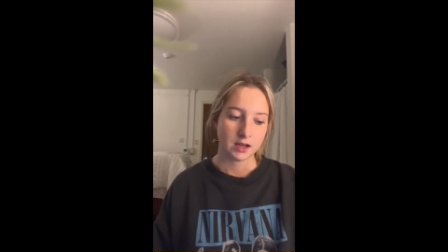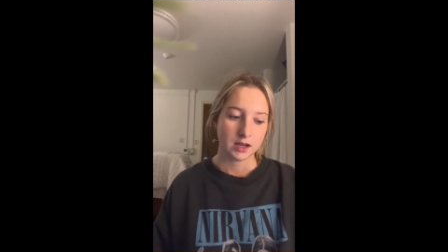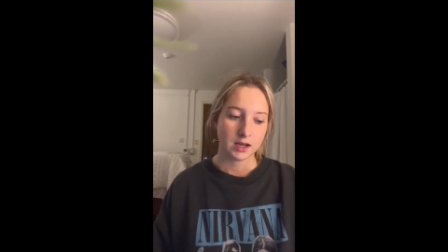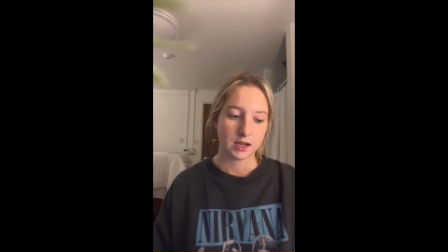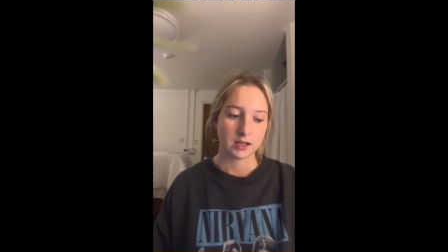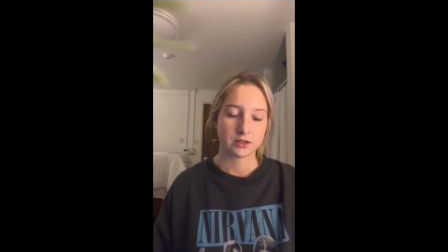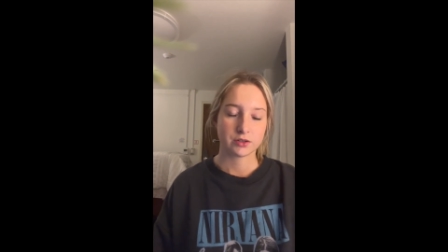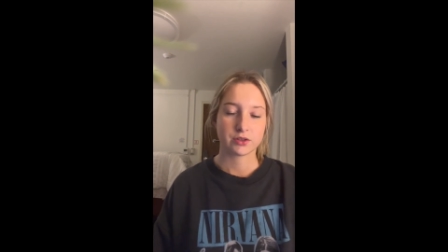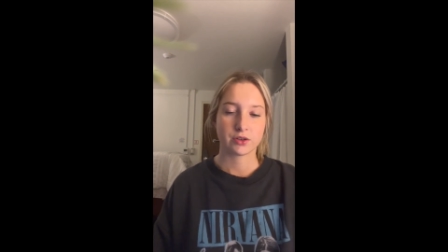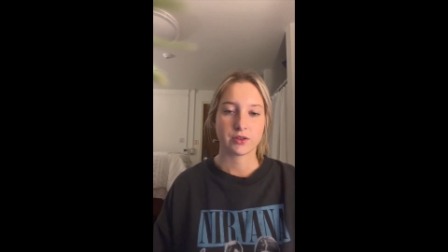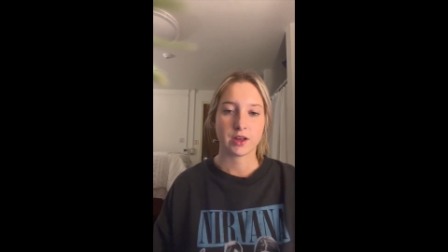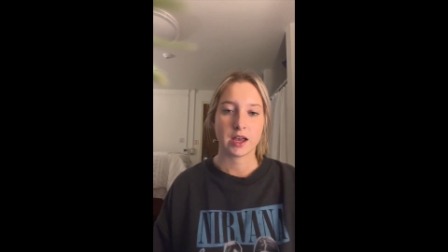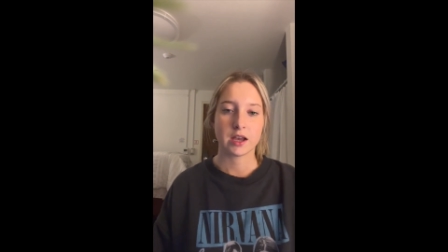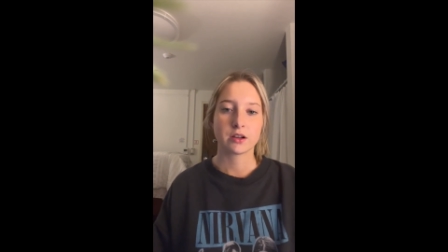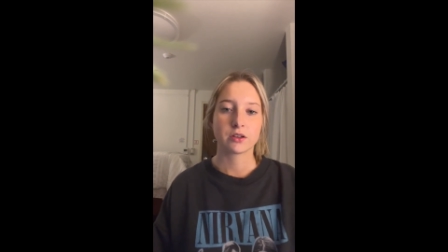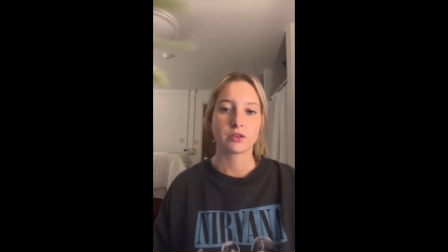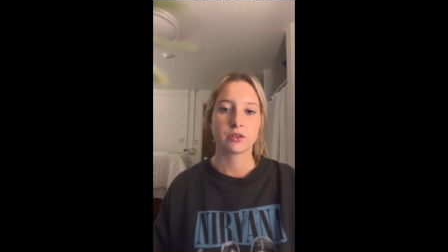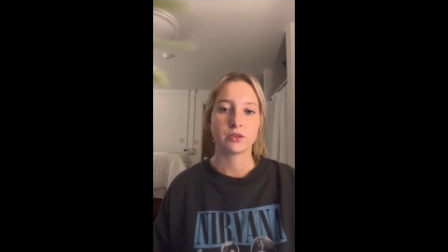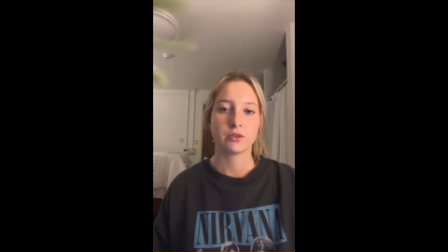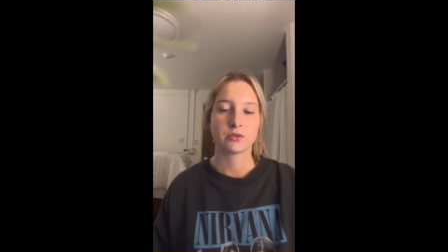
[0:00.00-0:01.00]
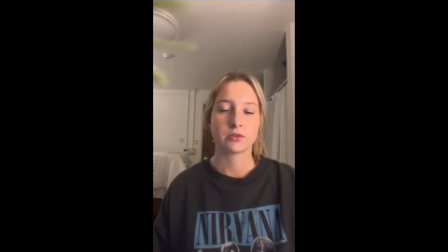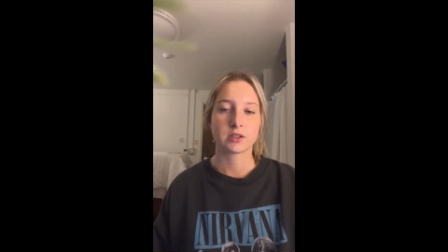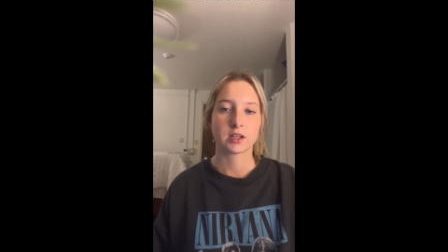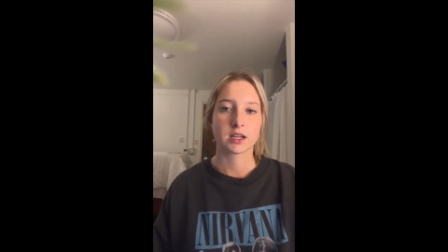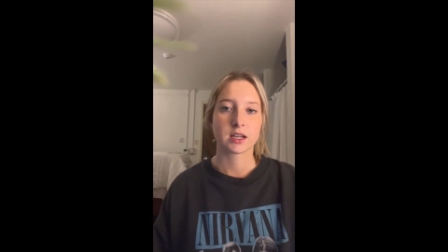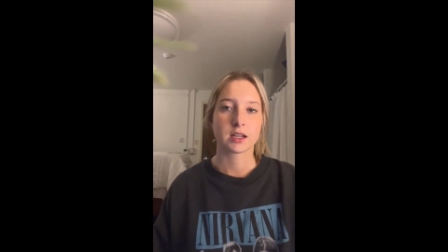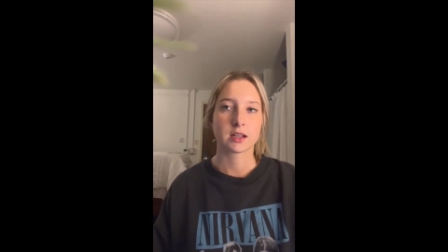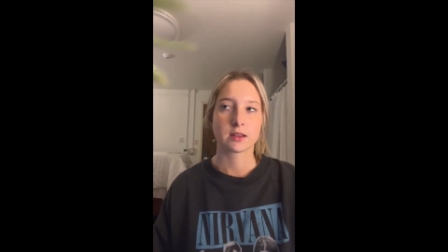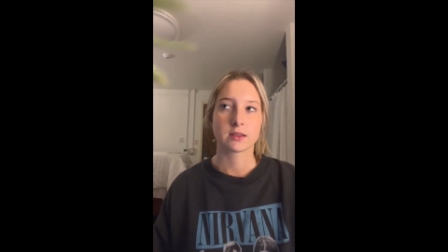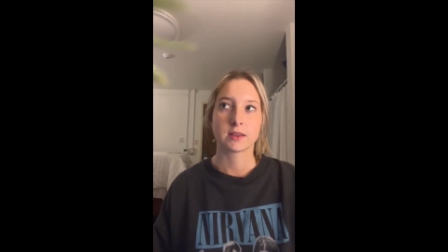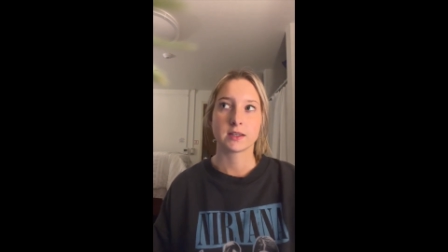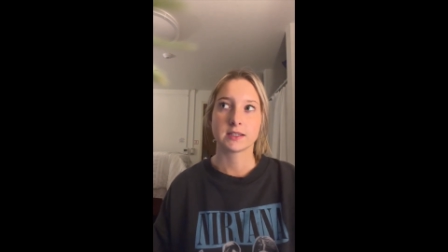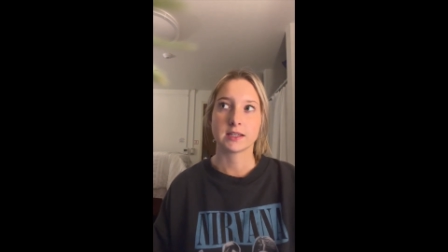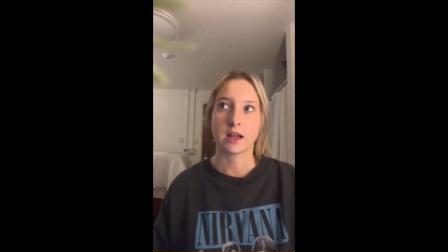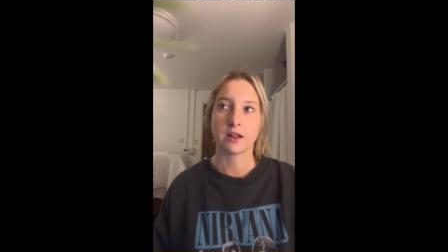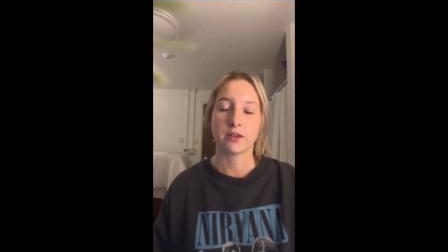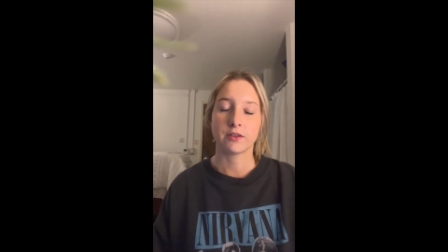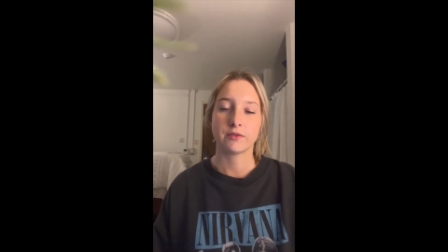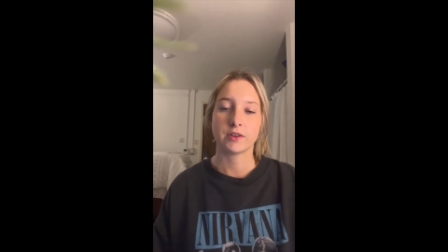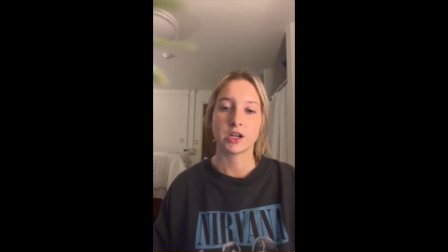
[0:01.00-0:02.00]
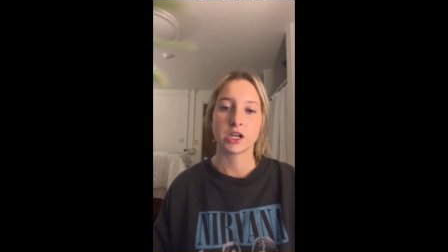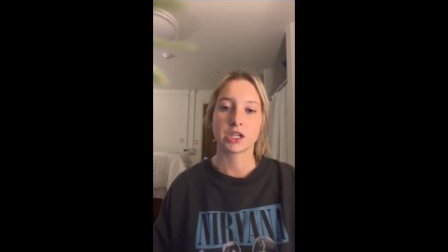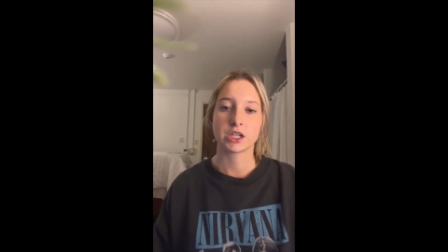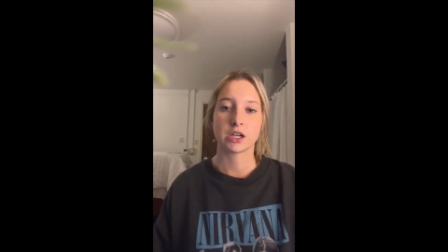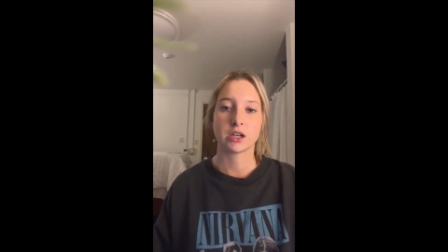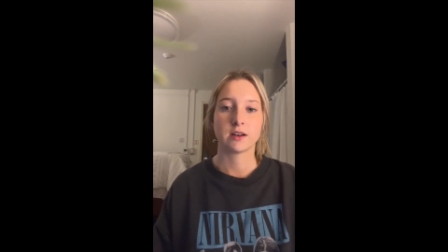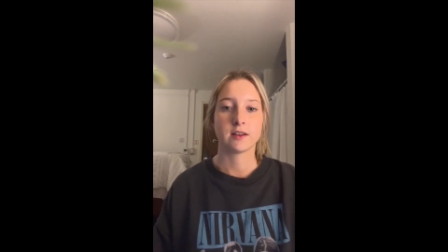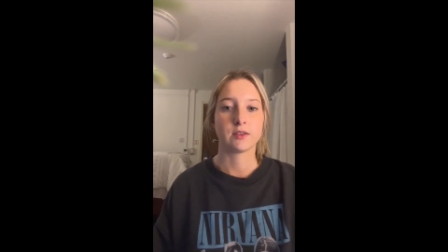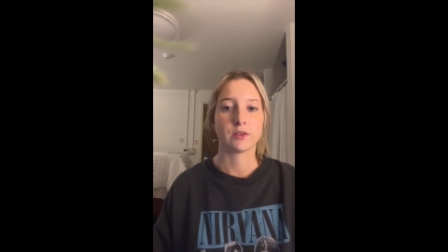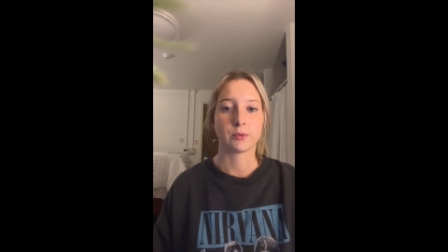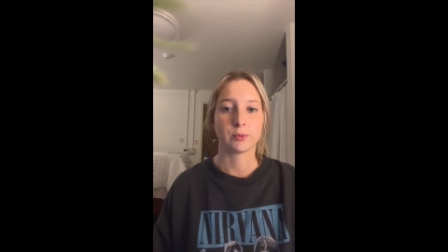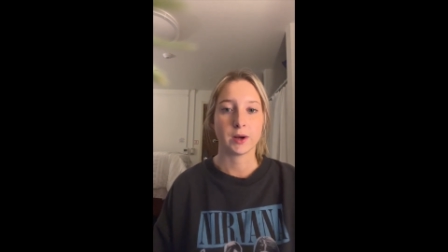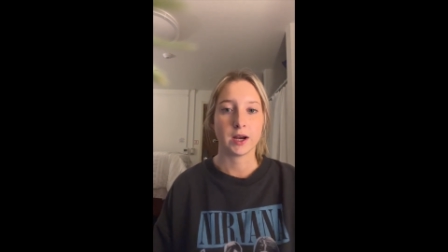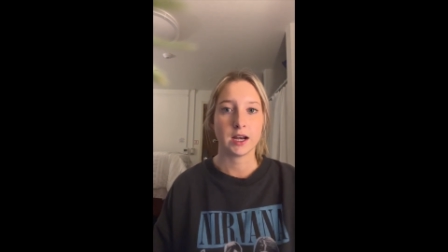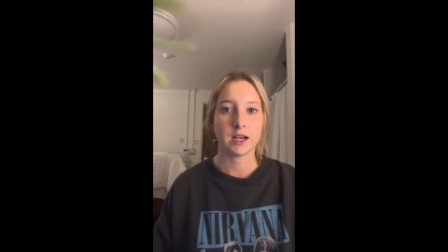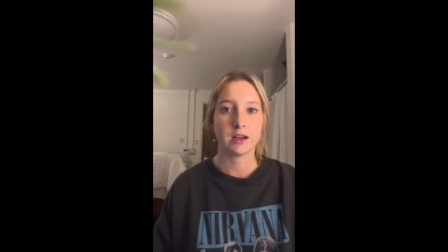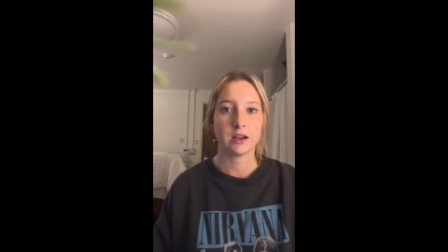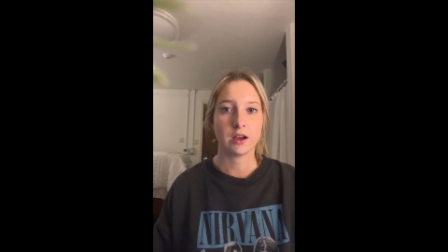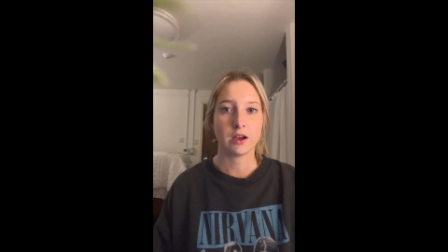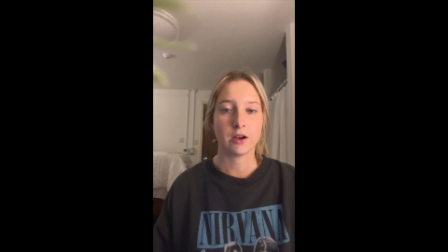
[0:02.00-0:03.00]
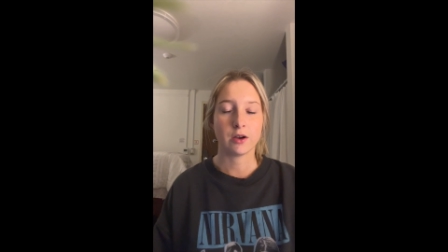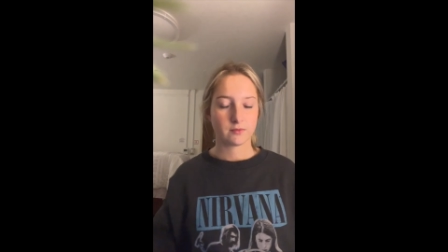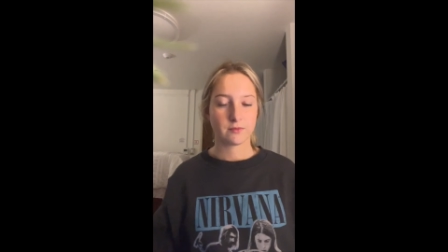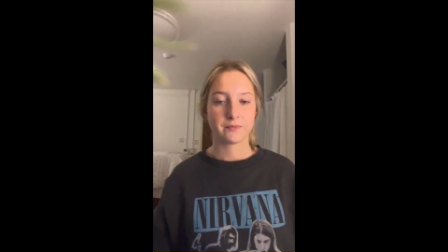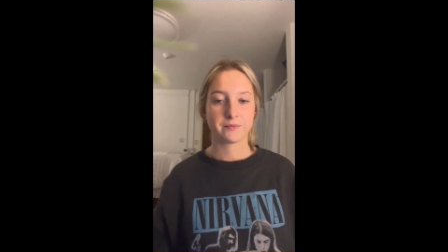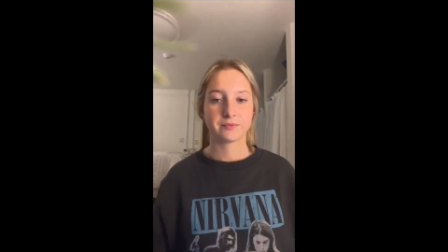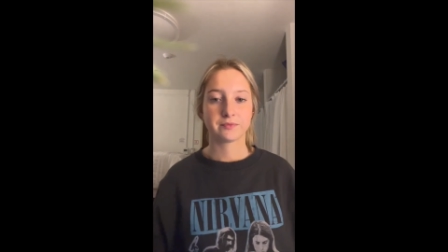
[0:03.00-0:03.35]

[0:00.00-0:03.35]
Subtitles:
and so that includes like the television and the radio.